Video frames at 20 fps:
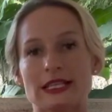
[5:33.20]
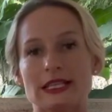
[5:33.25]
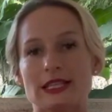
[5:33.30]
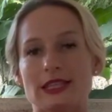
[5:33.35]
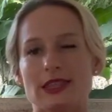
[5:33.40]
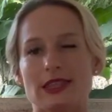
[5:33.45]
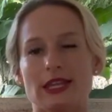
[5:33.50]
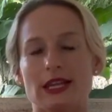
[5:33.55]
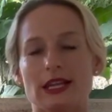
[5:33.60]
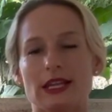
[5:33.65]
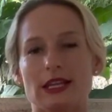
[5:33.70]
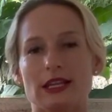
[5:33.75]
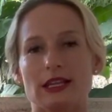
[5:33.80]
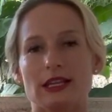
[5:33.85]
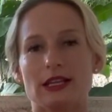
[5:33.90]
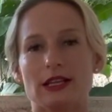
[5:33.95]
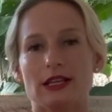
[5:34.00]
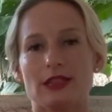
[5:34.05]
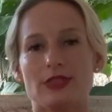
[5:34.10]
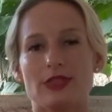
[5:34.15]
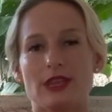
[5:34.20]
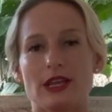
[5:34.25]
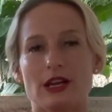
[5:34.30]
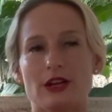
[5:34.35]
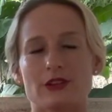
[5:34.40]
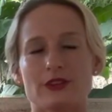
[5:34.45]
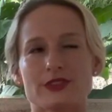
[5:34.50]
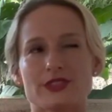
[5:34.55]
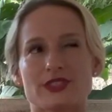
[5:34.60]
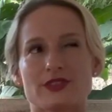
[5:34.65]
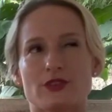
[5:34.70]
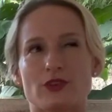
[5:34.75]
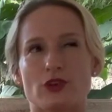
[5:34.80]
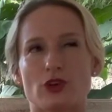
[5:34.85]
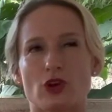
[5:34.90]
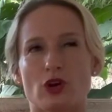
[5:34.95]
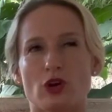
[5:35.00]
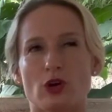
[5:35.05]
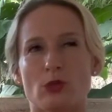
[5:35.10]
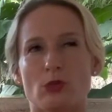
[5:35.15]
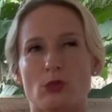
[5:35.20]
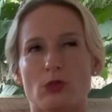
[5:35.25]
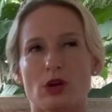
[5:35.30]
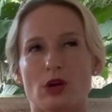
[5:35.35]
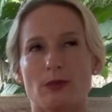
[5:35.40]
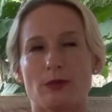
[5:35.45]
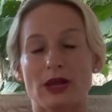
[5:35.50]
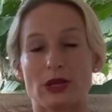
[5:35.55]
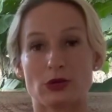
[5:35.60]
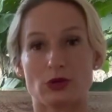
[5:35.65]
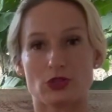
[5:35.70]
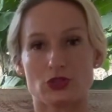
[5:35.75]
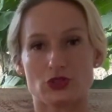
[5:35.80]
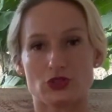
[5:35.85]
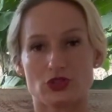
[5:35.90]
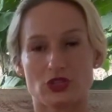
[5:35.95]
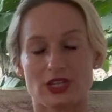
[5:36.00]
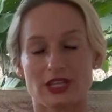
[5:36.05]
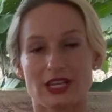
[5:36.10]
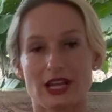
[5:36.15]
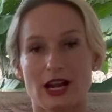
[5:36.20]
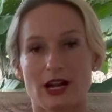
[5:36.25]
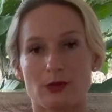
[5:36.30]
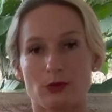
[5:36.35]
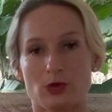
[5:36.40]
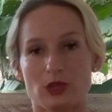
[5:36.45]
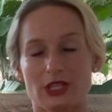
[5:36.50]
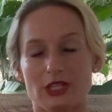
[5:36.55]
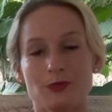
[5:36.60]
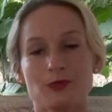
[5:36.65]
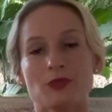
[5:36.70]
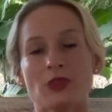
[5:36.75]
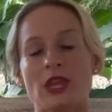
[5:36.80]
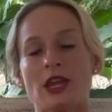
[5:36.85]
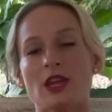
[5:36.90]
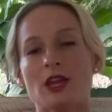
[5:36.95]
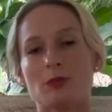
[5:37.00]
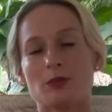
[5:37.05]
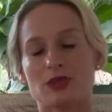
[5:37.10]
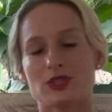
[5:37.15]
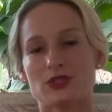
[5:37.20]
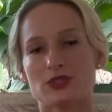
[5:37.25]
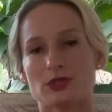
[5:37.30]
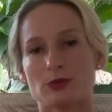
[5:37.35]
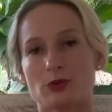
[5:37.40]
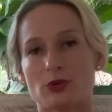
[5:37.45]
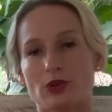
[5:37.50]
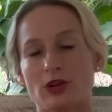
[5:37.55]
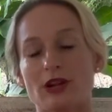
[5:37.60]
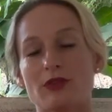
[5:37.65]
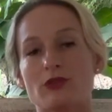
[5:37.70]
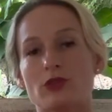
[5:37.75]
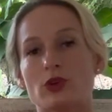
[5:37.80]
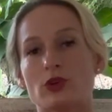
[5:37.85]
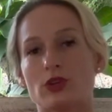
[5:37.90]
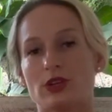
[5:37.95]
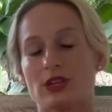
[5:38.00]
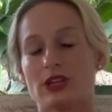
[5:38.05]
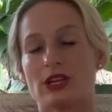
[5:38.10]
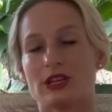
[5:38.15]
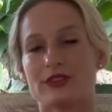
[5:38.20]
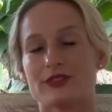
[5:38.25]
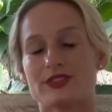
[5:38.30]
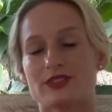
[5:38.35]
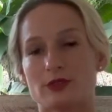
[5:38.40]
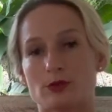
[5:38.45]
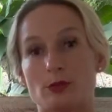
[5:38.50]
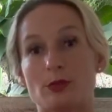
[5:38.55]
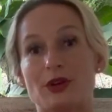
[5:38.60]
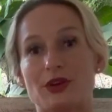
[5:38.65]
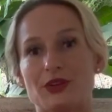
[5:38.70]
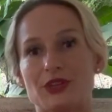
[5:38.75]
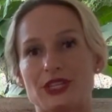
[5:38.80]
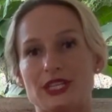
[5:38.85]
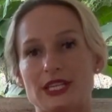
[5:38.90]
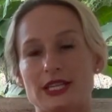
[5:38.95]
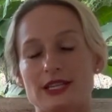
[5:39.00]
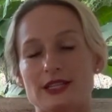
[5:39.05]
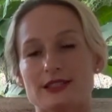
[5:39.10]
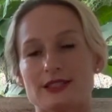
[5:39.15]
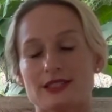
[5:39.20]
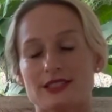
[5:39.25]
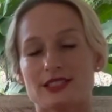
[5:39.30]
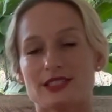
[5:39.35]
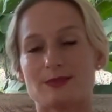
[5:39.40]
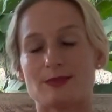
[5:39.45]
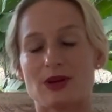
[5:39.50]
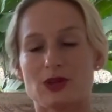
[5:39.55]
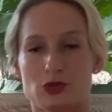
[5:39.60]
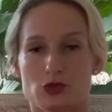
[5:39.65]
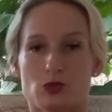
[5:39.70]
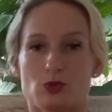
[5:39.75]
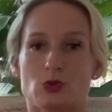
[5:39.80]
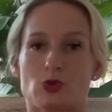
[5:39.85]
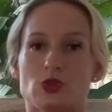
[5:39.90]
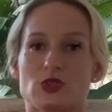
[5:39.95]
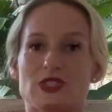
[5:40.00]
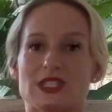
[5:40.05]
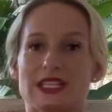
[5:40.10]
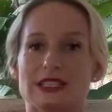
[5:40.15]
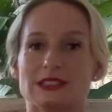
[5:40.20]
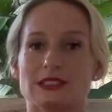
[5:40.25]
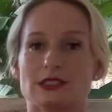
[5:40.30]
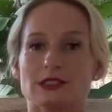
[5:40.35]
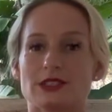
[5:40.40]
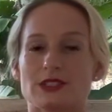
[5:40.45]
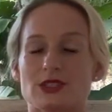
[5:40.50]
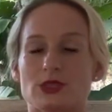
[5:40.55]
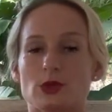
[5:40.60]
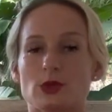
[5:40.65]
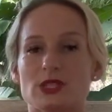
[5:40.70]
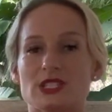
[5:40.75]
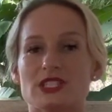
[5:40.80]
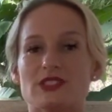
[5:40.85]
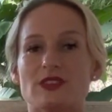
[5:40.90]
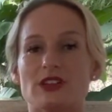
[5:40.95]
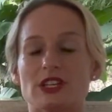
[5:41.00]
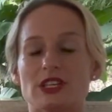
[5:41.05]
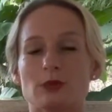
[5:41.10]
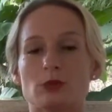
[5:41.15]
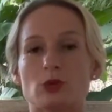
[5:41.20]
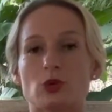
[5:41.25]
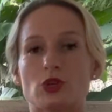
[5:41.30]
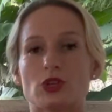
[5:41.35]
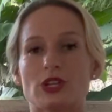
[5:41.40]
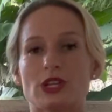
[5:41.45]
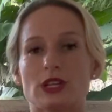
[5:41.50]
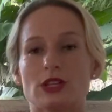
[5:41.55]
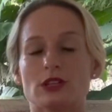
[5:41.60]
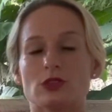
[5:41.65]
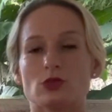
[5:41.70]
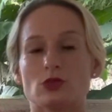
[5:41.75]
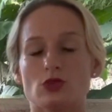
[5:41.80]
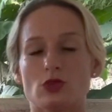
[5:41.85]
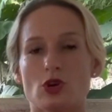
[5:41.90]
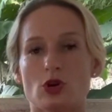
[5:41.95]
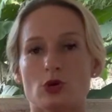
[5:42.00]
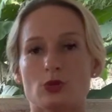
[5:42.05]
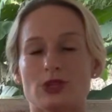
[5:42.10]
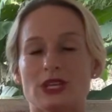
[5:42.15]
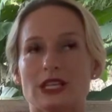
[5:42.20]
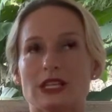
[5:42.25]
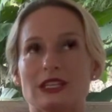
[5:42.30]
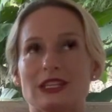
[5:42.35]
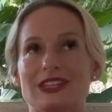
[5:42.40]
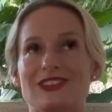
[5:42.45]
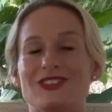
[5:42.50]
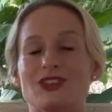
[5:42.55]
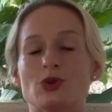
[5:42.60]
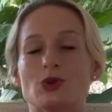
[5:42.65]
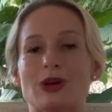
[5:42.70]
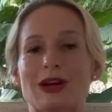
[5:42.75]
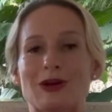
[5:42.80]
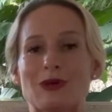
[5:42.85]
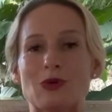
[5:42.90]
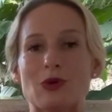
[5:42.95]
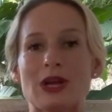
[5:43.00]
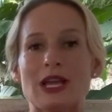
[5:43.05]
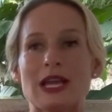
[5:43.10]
than nerves from bioenergetic harmony, because the program for the nerves from meridians is much more subtle. So it's very important to know that if you have